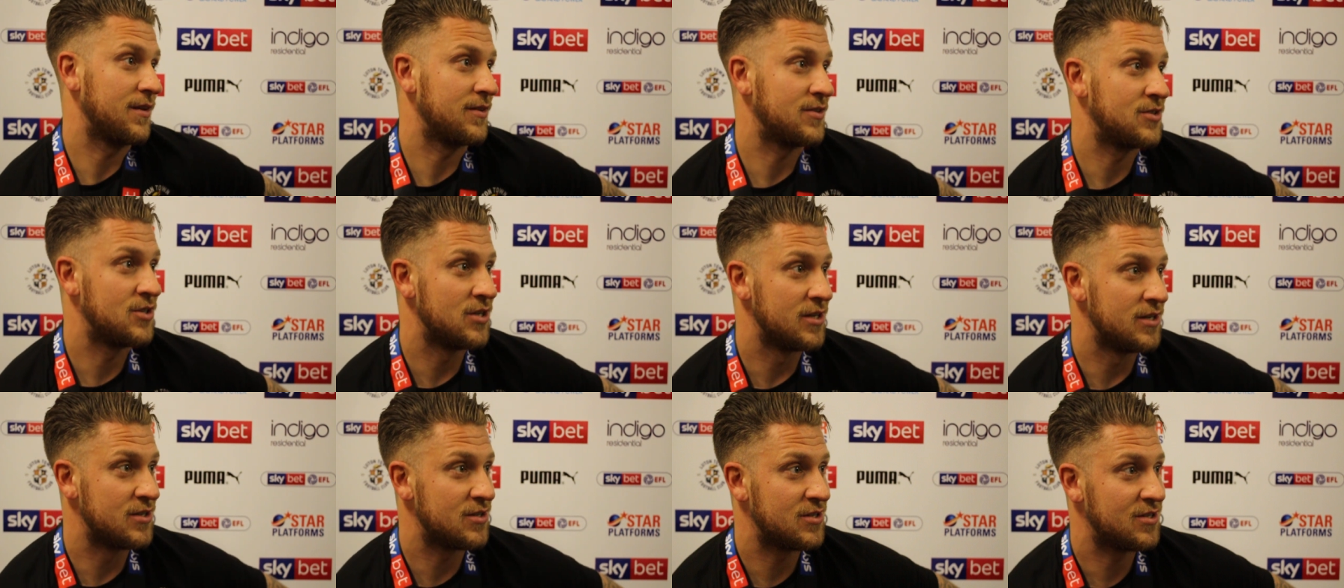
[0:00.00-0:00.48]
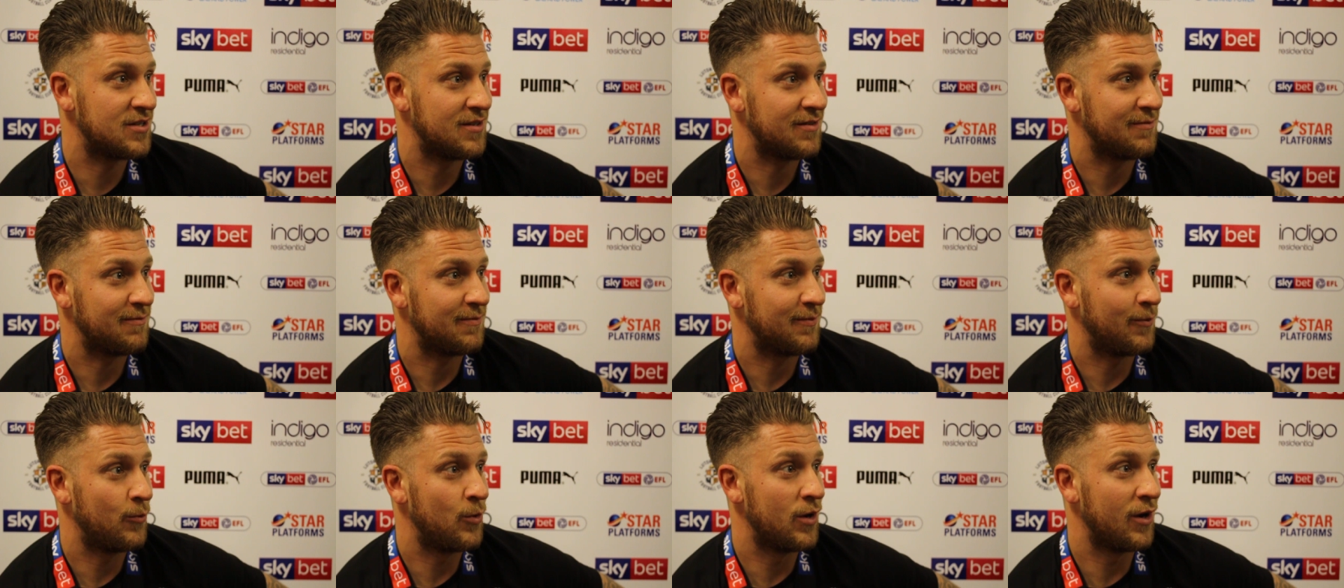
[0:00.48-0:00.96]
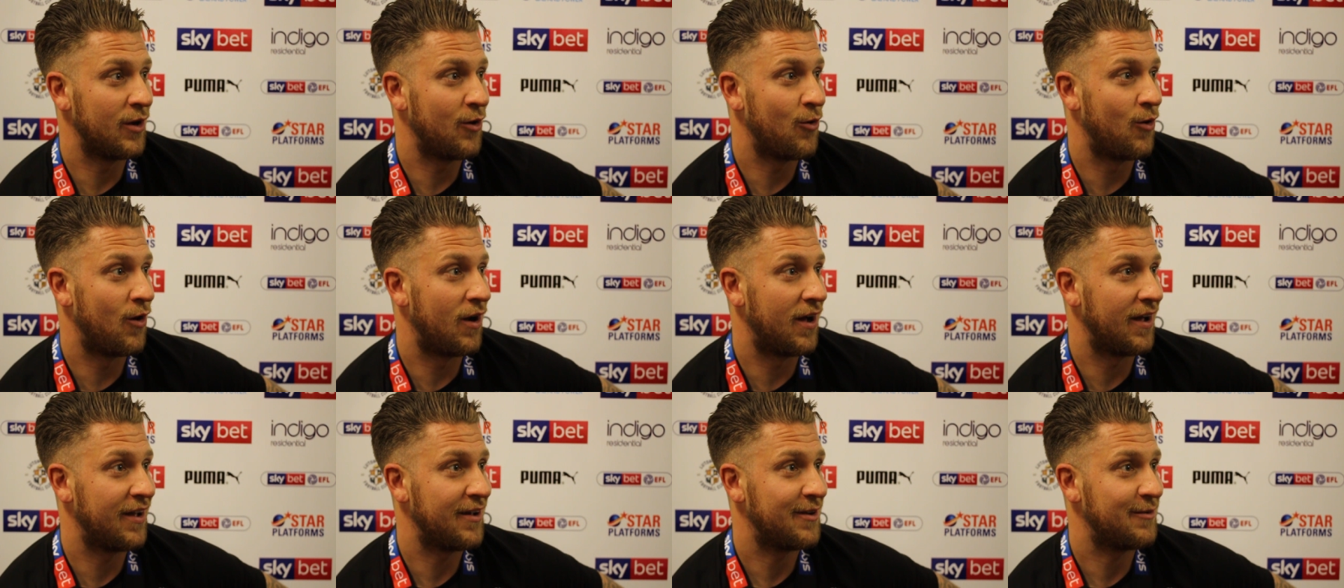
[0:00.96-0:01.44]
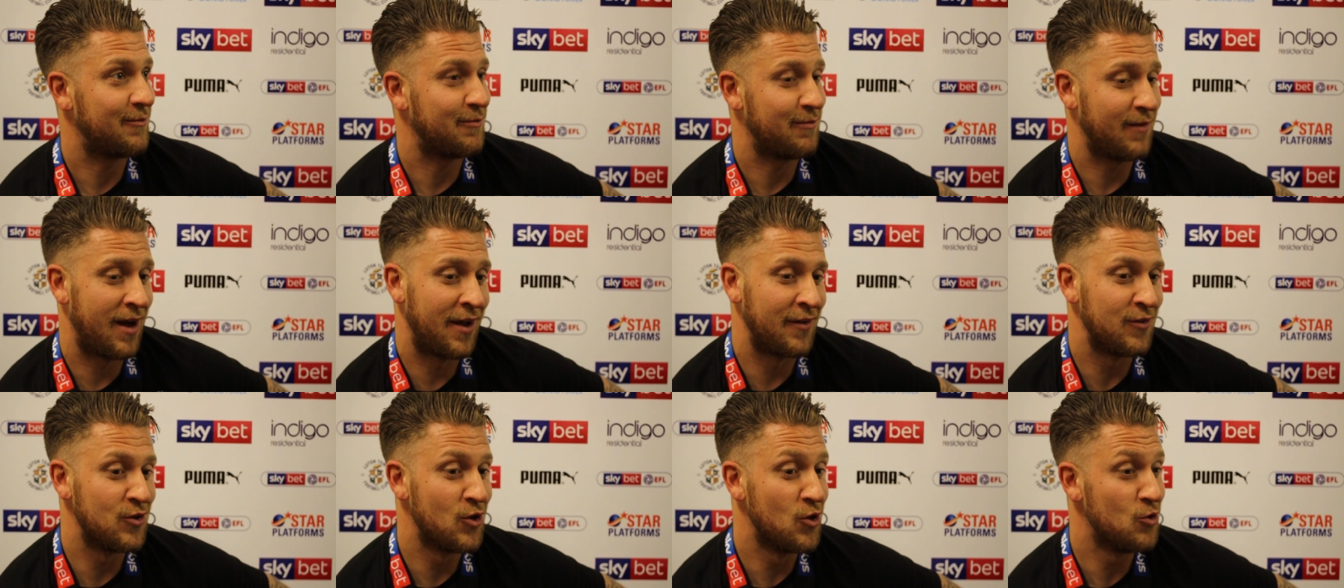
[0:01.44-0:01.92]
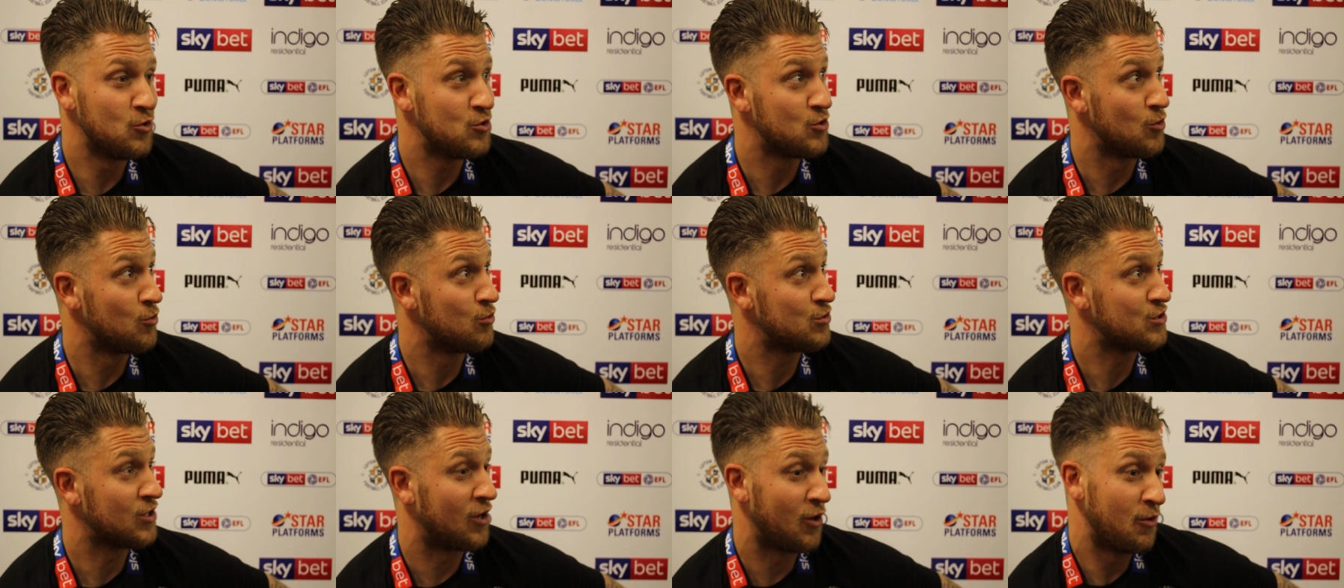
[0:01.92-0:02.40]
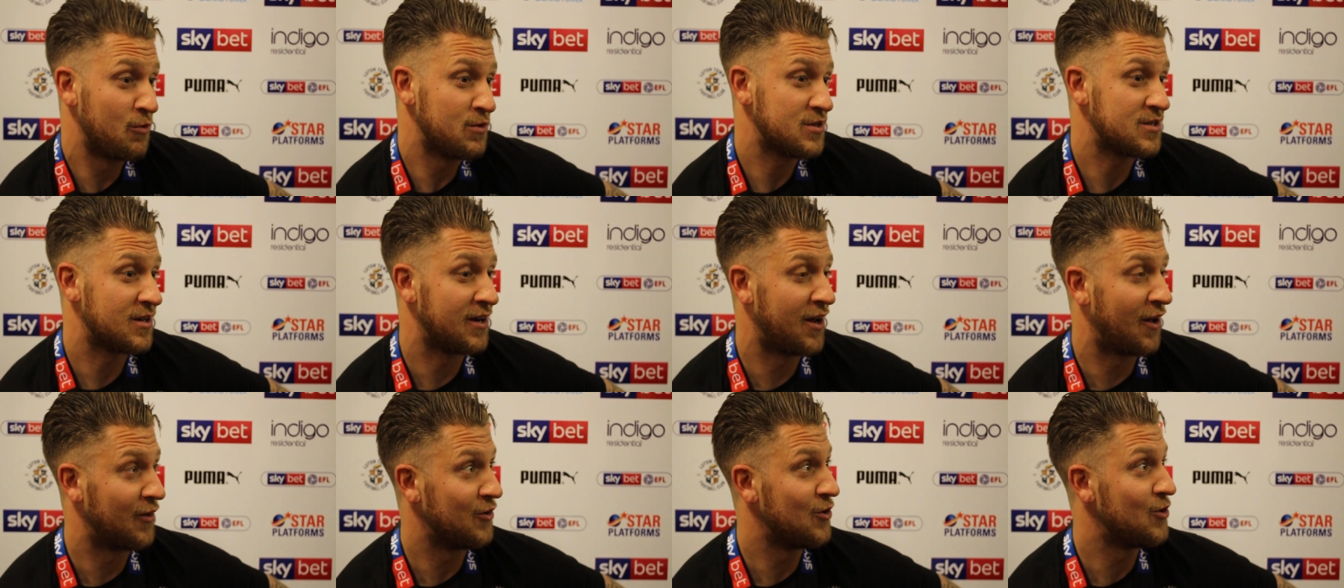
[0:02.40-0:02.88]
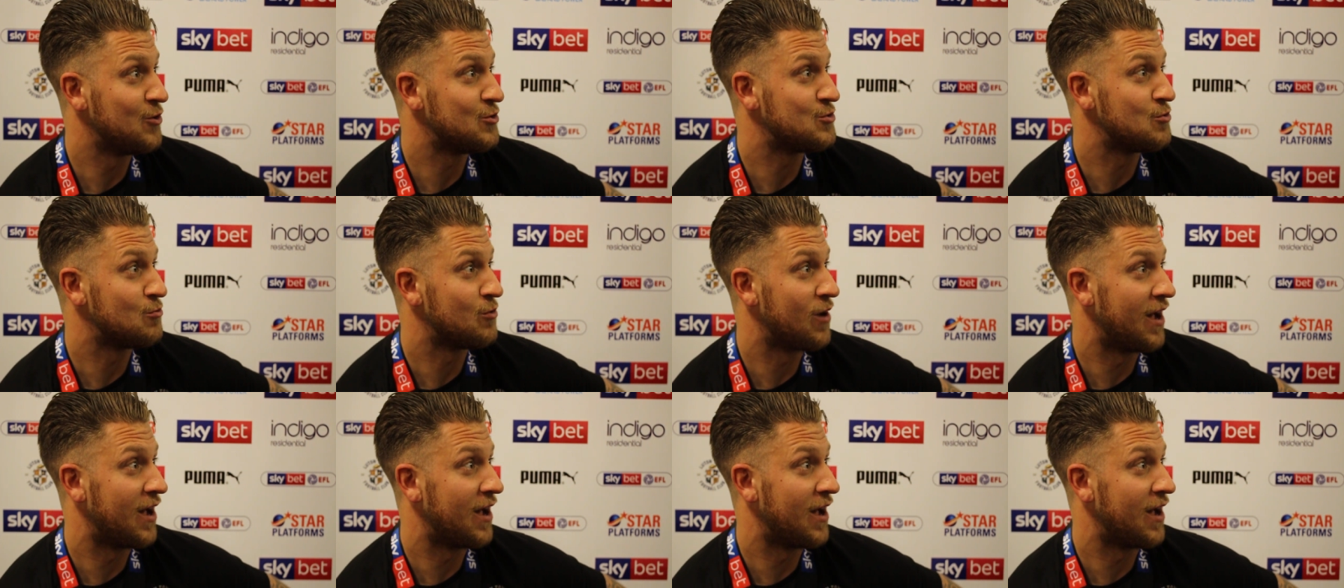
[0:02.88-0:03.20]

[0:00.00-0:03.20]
she's, we're quite unusual, so it's an unusual